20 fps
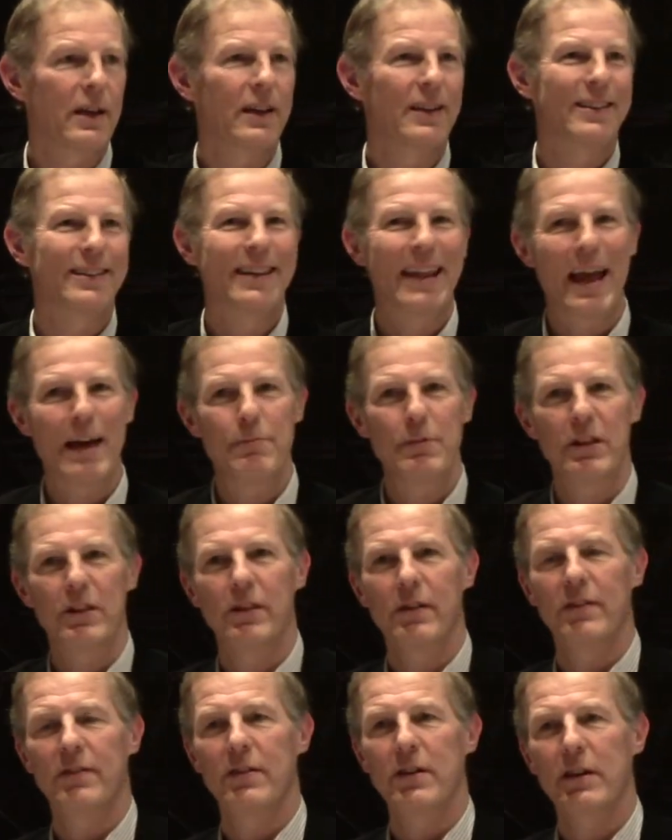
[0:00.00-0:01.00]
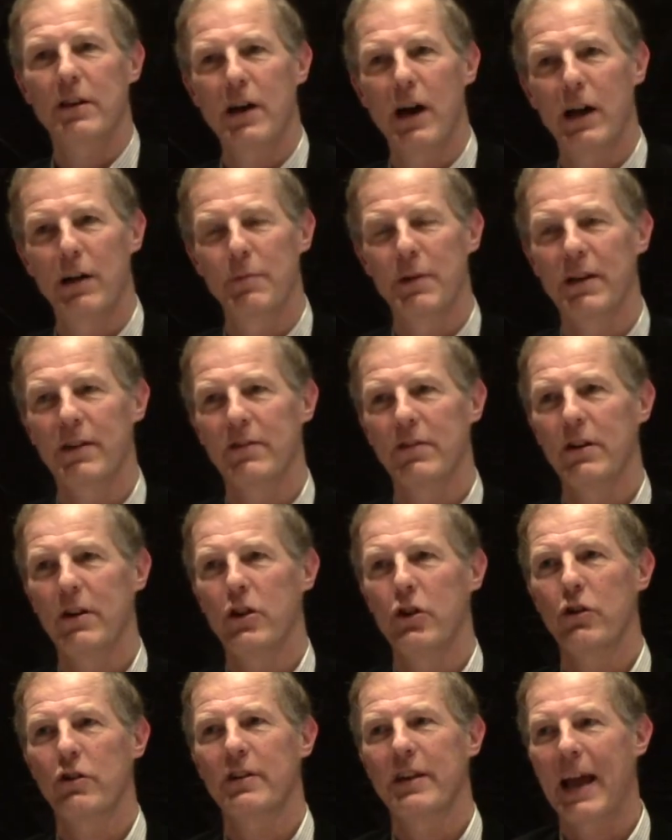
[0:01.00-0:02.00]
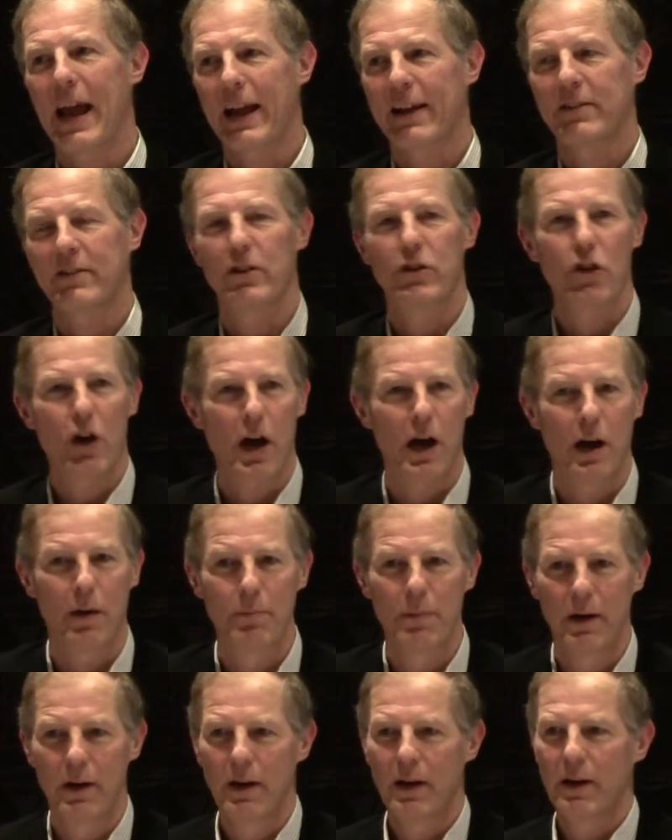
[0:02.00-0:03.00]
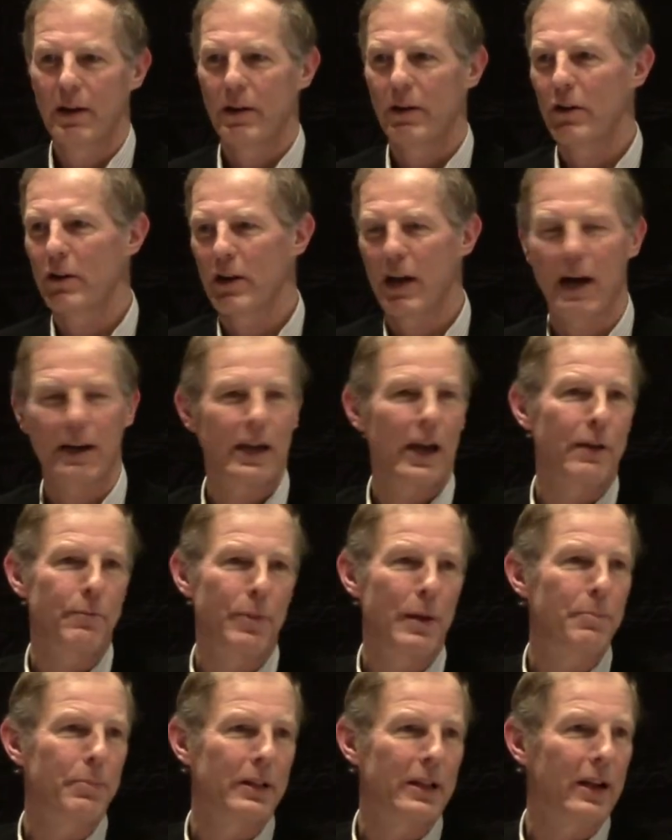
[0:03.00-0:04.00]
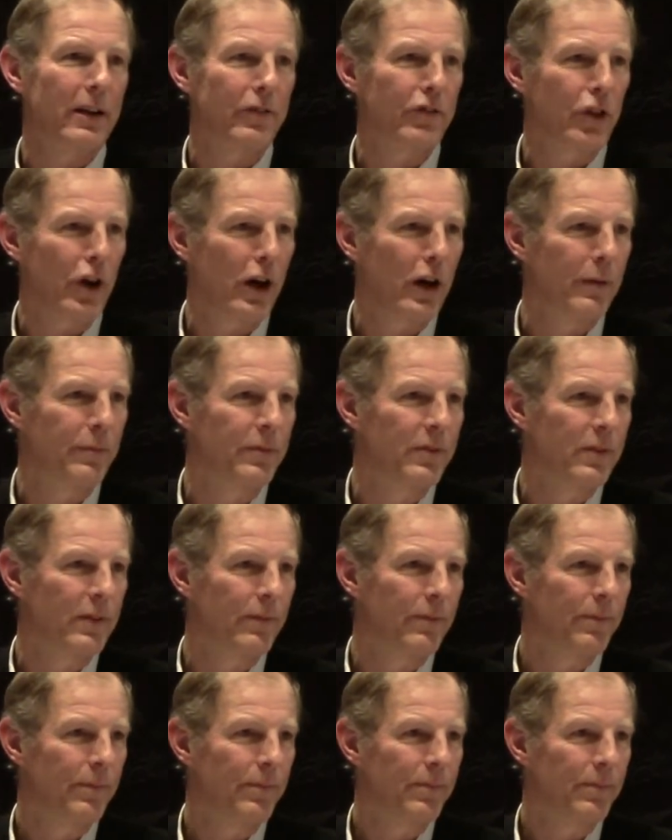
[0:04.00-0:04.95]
It damages the economy. As soon as you tax a job, you're knocking people out of jobs.